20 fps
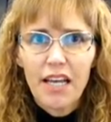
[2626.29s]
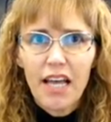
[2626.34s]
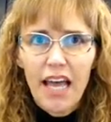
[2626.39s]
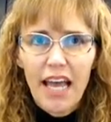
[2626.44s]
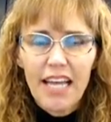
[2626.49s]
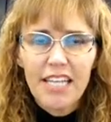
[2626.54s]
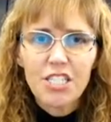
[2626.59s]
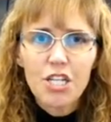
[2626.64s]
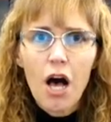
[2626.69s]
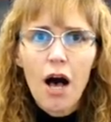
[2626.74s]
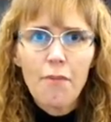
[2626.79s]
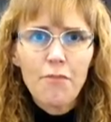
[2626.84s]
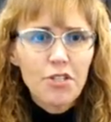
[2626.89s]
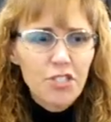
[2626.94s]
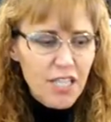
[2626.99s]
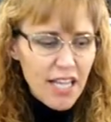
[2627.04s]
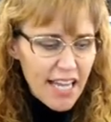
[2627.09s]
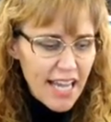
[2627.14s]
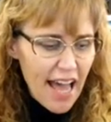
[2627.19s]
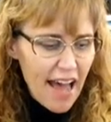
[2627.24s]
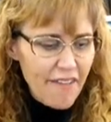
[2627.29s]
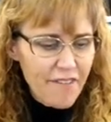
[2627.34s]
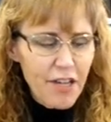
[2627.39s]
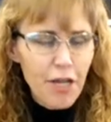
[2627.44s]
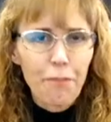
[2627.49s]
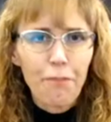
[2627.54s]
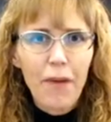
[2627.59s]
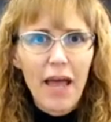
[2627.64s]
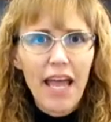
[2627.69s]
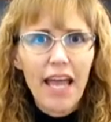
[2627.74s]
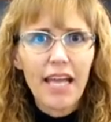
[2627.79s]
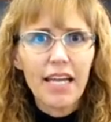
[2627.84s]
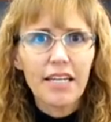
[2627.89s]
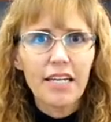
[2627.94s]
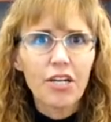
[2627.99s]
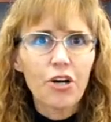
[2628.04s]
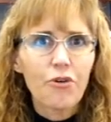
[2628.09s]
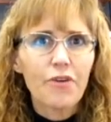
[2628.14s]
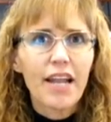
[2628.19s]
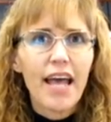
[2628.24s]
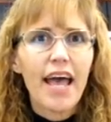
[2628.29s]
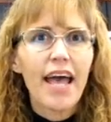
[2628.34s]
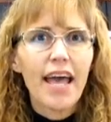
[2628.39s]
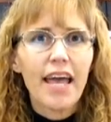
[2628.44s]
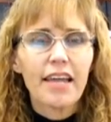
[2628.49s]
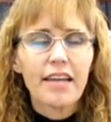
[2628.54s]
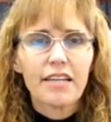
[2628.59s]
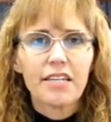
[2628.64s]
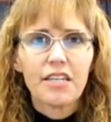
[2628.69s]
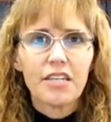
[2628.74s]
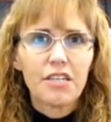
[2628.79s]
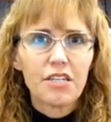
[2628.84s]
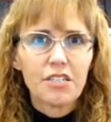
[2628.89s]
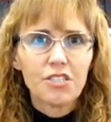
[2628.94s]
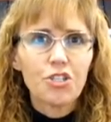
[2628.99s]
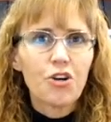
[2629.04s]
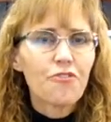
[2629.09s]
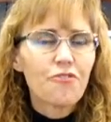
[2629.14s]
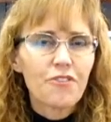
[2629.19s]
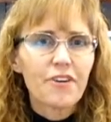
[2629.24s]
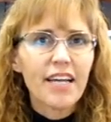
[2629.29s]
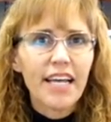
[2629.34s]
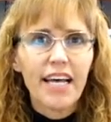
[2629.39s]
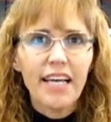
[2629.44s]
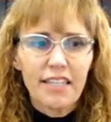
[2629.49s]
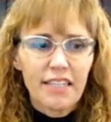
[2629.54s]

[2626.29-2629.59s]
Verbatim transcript: It's almost like having a pain and going, hey, don't forget,